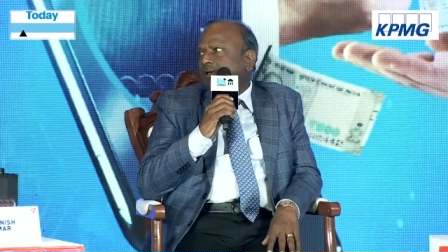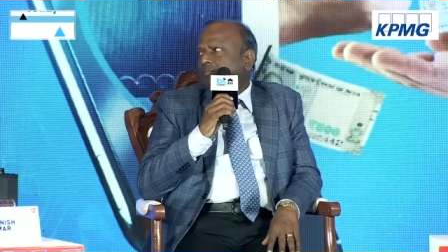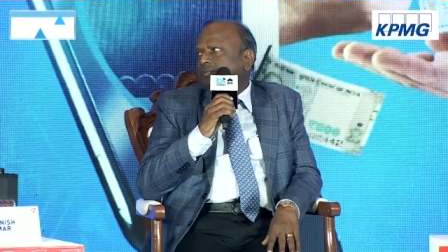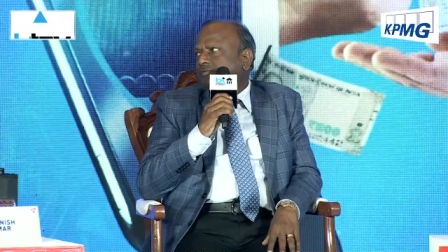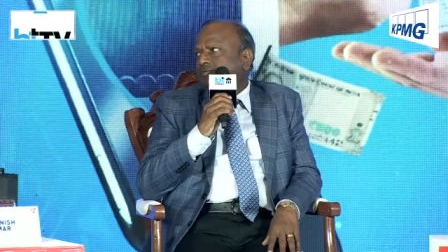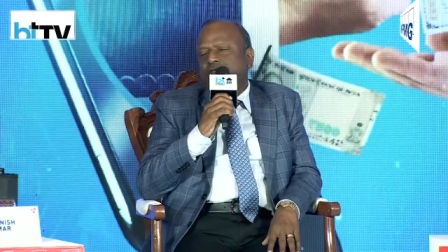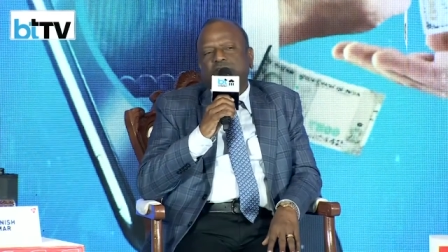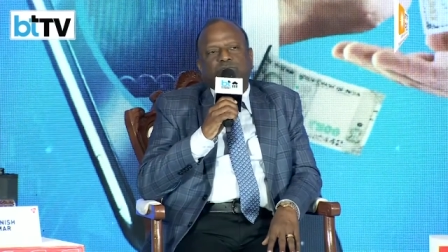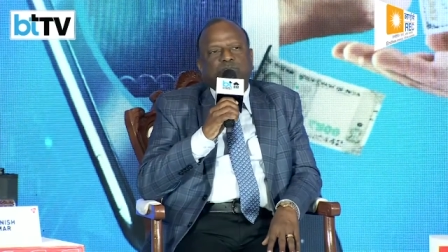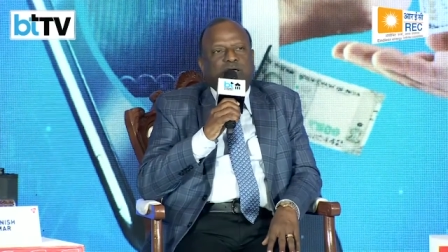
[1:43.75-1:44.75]
N B F
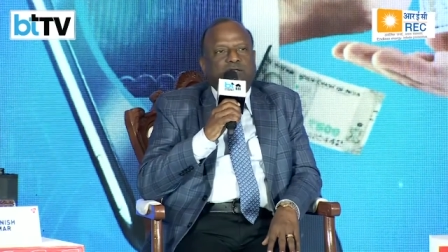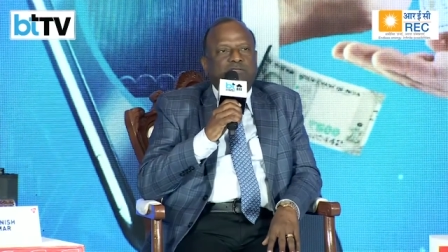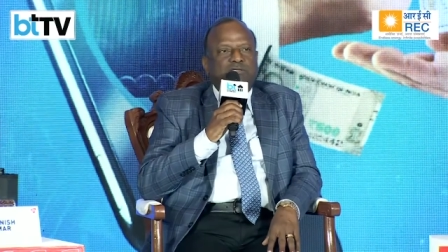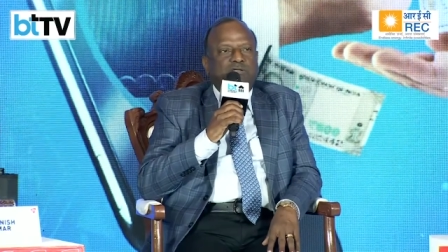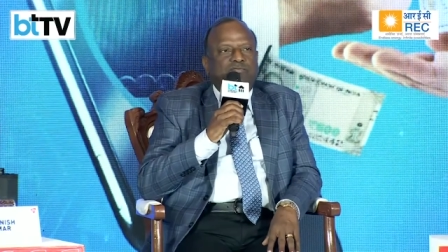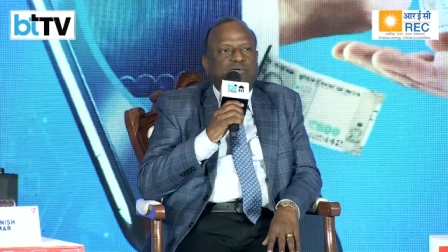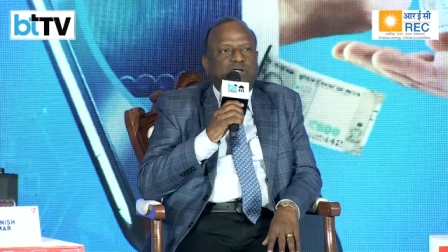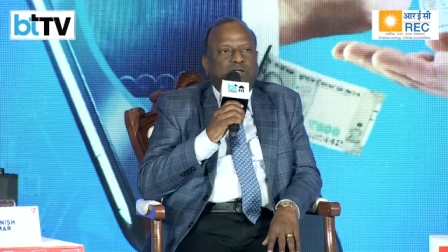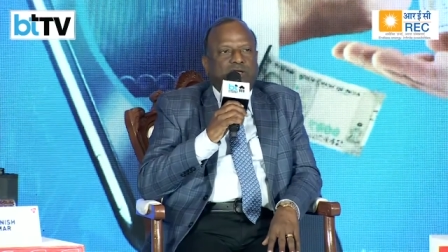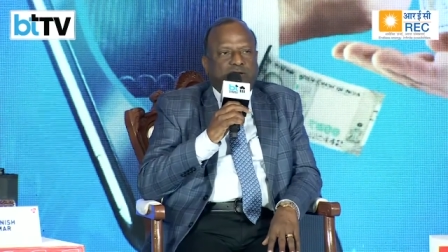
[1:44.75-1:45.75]
Cs, banks and
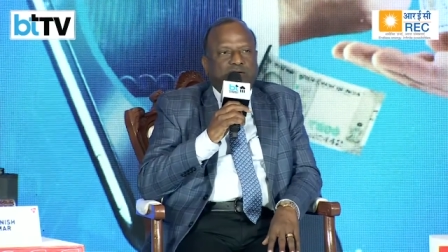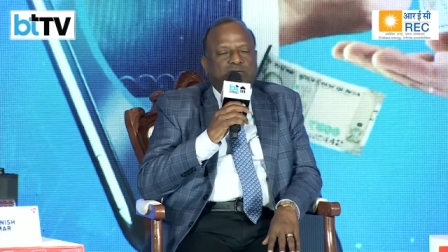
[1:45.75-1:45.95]
fintech.